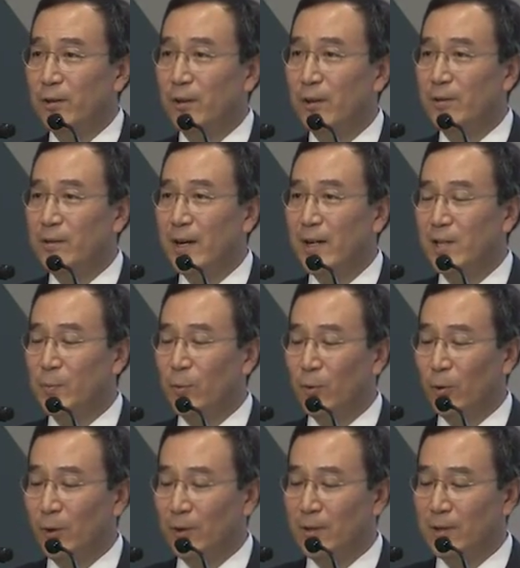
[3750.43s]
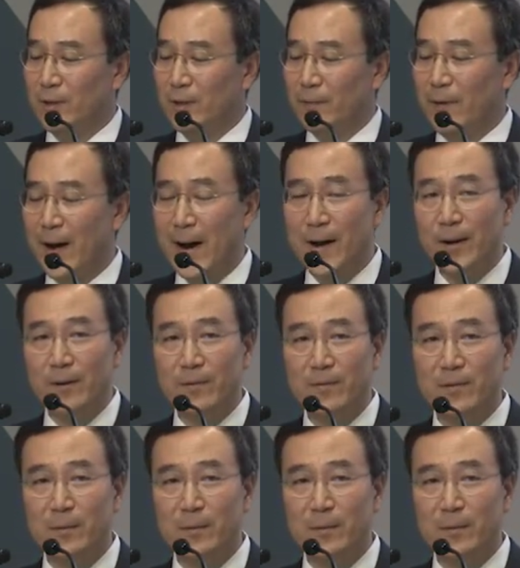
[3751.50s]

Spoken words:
hurts exporters of higher